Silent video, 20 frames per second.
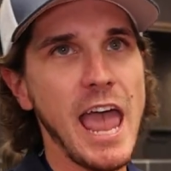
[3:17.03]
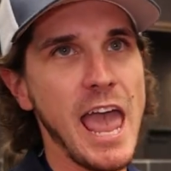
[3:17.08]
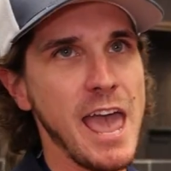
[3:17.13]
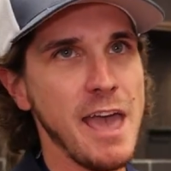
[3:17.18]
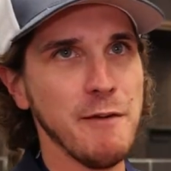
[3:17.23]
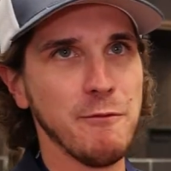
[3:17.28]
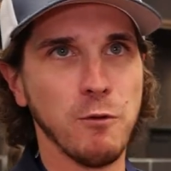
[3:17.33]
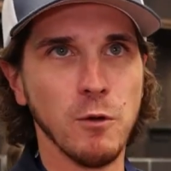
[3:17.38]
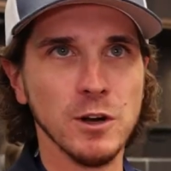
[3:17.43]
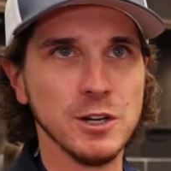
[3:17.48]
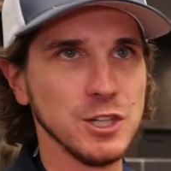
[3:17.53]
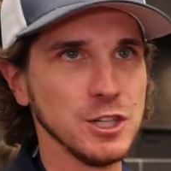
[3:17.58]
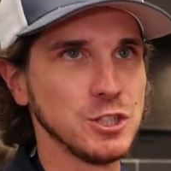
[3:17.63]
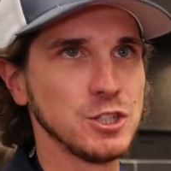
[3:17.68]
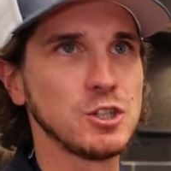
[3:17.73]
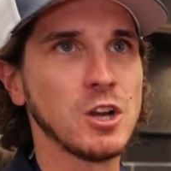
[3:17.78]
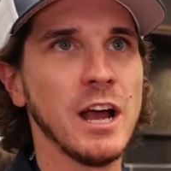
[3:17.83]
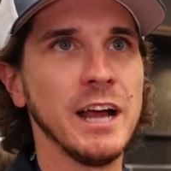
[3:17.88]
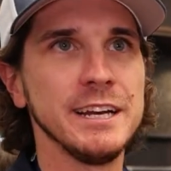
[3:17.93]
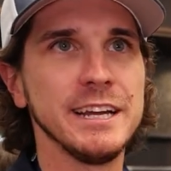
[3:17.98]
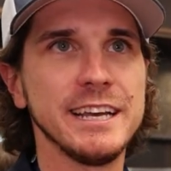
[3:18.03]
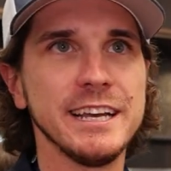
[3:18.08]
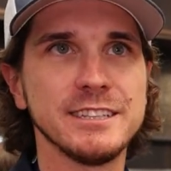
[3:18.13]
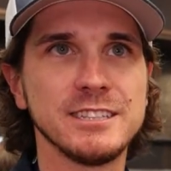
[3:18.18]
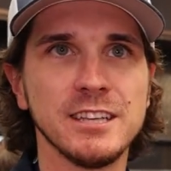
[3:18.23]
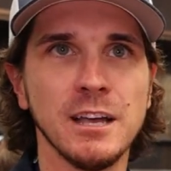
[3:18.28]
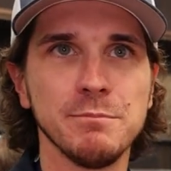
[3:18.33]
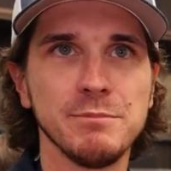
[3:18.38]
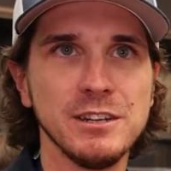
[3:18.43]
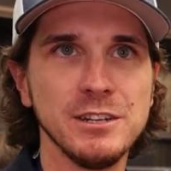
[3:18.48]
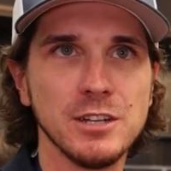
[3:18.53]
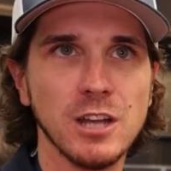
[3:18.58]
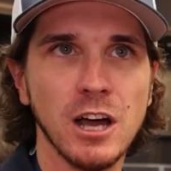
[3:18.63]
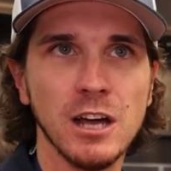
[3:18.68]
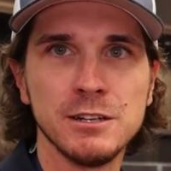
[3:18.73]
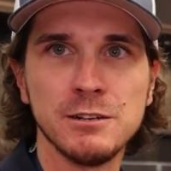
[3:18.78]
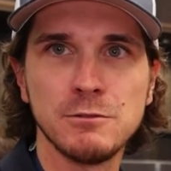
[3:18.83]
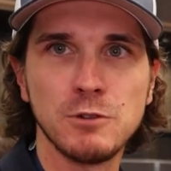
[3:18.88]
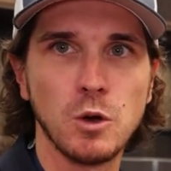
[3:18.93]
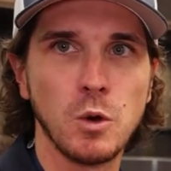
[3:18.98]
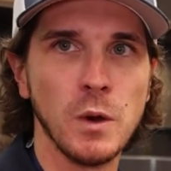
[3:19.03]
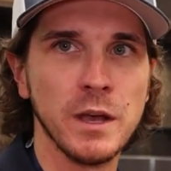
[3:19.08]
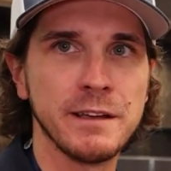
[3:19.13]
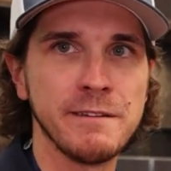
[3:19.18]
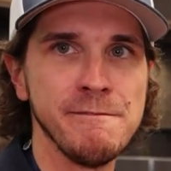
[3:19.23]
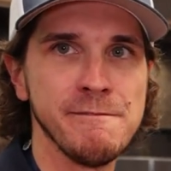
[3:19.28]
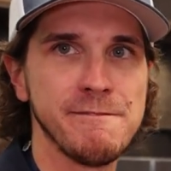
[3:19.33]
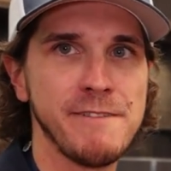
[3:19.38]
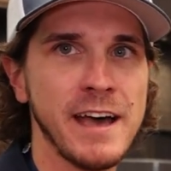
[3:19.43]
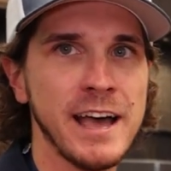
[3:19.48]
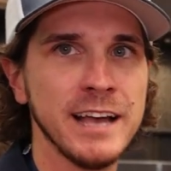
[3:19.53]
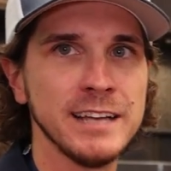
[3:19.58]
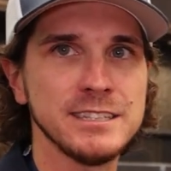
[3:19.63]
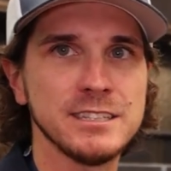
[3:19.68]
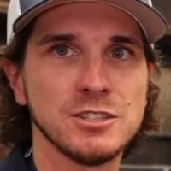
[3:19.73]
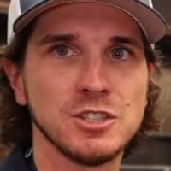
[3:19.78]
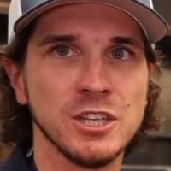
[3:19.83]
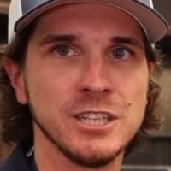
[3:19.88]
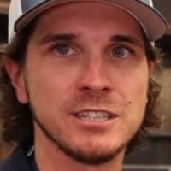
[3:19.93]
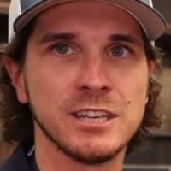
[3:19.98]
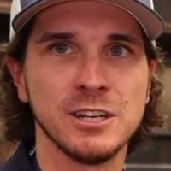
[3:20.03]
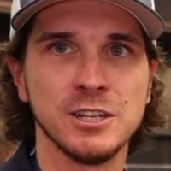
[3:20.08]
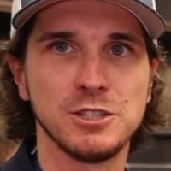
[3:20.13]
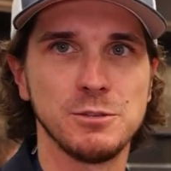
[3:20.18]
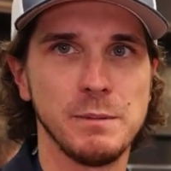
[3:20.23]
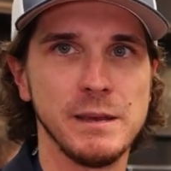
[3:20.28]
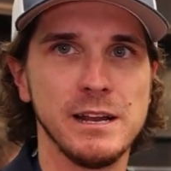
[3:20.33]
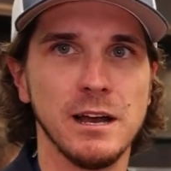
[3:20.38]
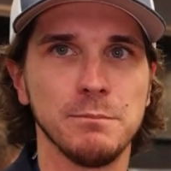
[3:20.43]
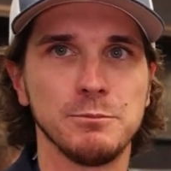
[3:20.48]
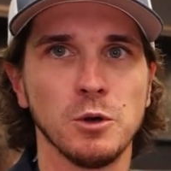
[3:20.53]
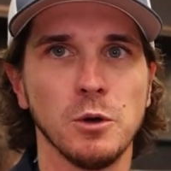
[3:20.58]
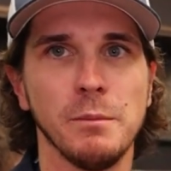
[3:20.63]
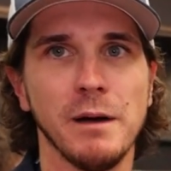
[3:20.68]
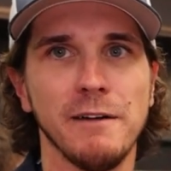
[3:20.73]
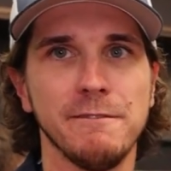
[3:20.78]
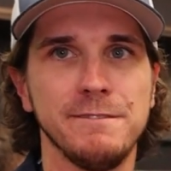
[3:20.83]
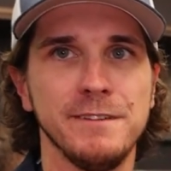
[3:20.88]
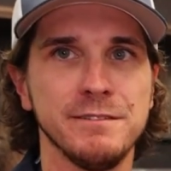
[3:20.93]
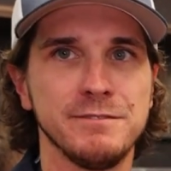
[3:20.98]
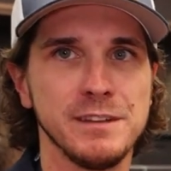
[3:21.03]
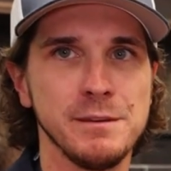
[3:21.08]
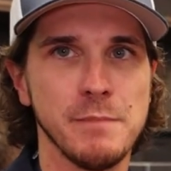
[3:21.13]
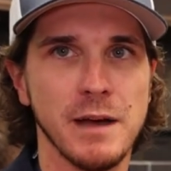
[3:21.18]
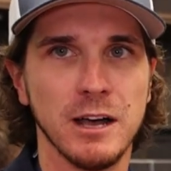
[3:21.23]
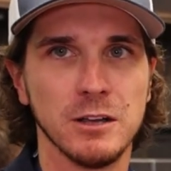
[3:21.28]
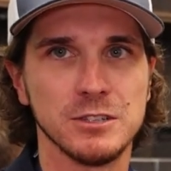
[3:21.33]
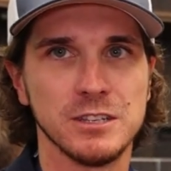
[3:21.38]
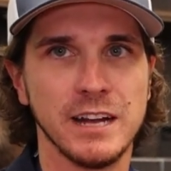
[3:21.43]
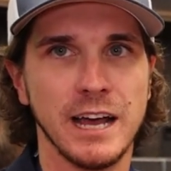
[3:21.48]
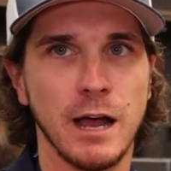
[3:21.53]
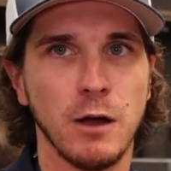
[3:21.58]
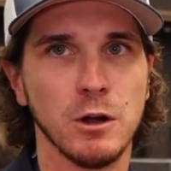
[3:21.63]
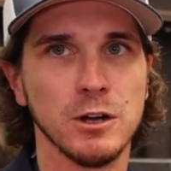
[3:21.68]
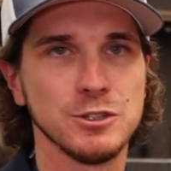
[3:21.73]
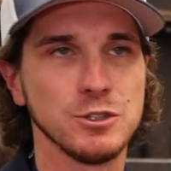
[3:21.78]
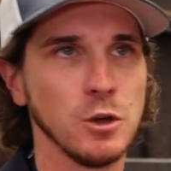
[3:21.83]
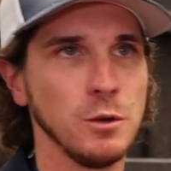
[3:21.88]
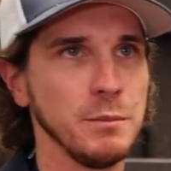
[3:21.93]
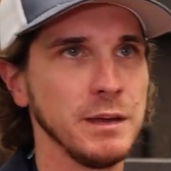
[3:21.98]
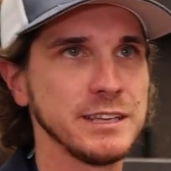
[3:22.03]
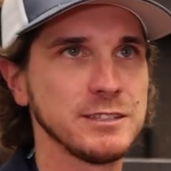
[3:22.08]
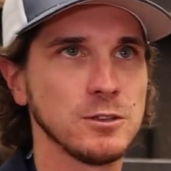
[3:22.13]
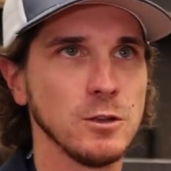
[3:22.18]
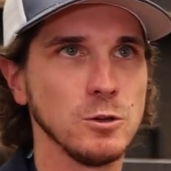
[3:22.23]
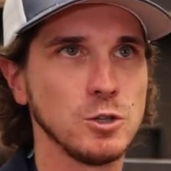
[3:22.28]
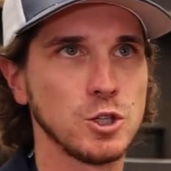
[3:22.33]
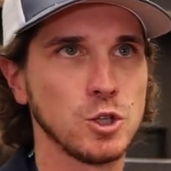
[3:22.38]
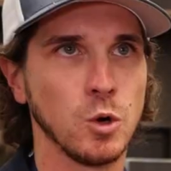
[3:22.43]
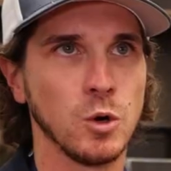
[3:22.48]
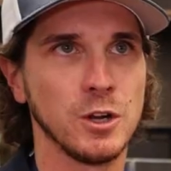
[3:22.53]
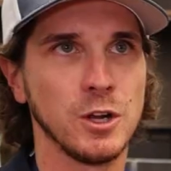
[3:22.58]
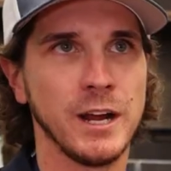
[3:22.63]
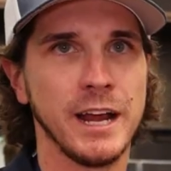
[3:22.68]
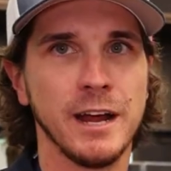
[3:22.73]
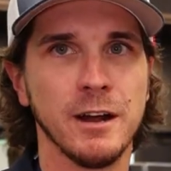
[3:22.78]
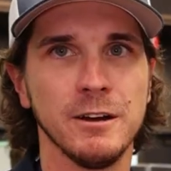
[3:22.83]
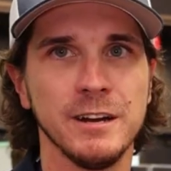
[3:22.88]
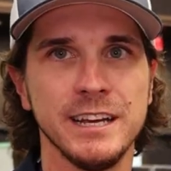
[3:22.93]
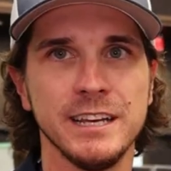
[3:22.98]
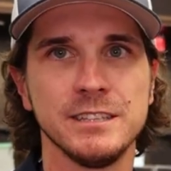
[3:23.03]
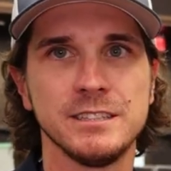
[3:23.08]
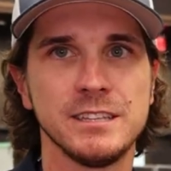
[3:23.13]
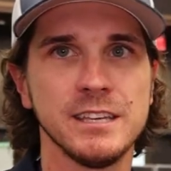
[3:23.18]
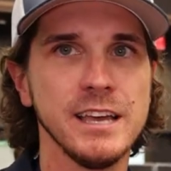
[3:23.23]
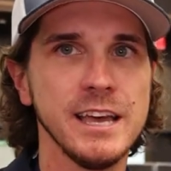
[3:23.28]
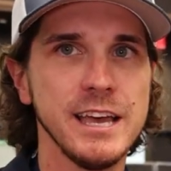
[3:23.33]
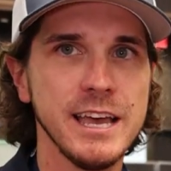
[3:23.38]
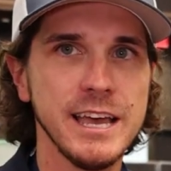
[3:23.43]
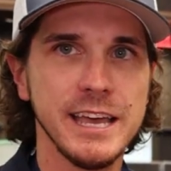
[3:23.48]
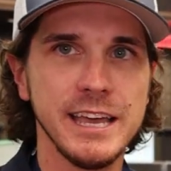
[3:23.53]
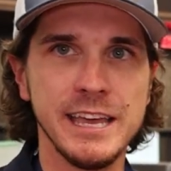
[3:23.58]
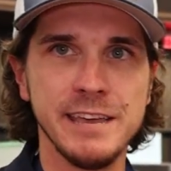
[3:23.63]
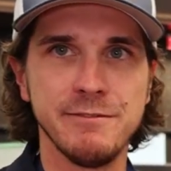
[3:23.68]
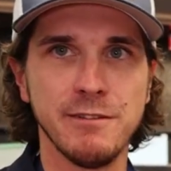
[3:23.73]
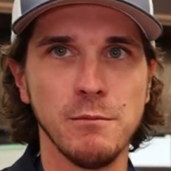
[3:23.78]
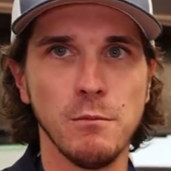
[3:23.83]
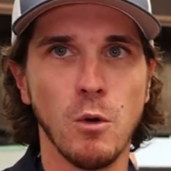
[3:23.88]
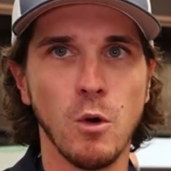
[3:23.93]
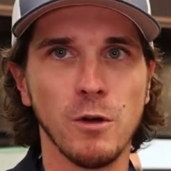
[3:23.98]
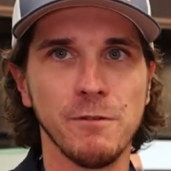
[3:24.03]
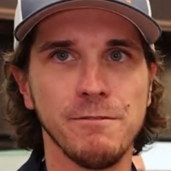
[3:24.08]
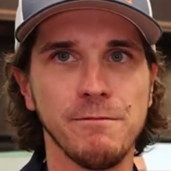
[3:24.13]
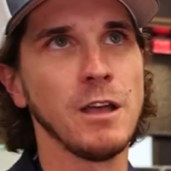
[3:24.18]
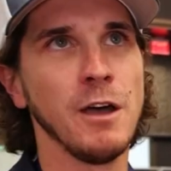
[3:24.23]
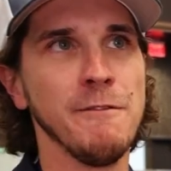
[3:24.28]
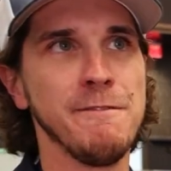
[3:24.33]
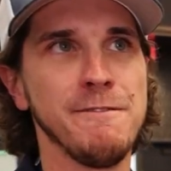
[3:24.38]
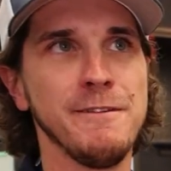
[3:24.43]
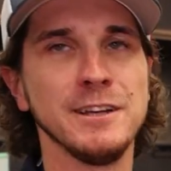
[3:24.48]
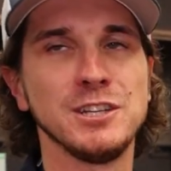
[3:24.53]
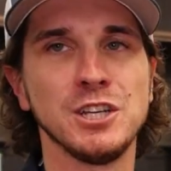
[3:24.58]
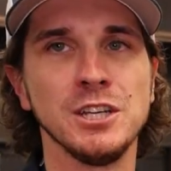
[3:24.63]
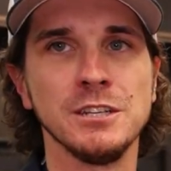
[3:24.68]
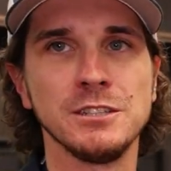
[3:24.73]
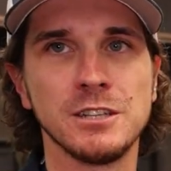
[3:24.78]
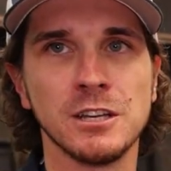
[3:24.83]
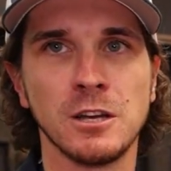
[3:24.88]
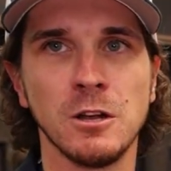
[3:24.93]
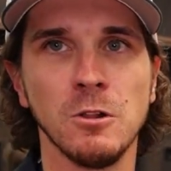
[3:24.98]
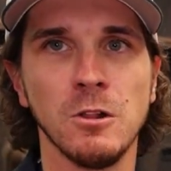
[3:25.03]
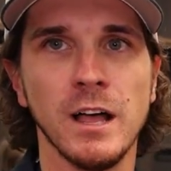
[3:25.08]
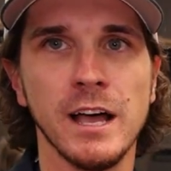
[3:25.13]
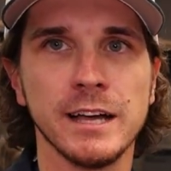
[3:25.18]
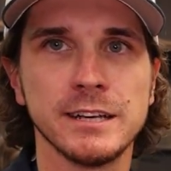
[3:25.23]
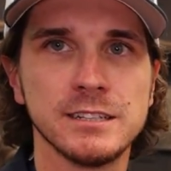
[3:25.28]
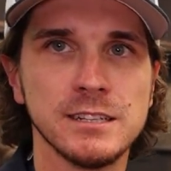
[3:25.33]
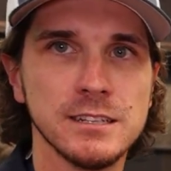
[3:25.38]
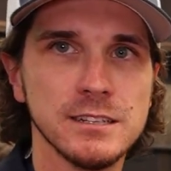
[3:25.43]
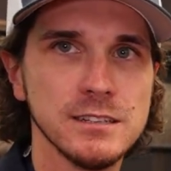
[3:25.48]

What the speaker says: If we're just trying to get something done quick and fast, she's gonna speed up to about 50 miles an hour. So it makes those shorter areas even more efficient to collect.